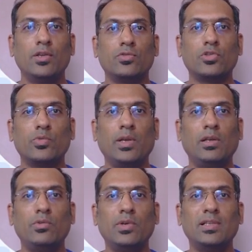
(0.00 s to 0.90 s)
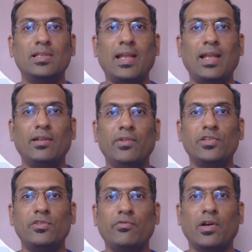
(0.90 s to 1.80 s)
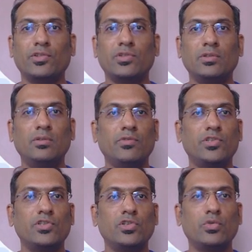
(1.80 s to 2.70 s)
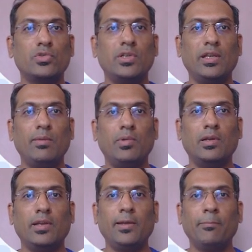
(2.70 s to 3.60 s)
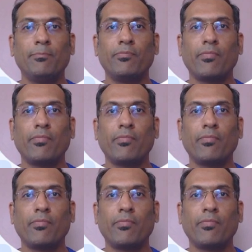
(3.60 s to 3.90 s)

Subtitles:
So SwiGLU is an activation function which is used in deep learning,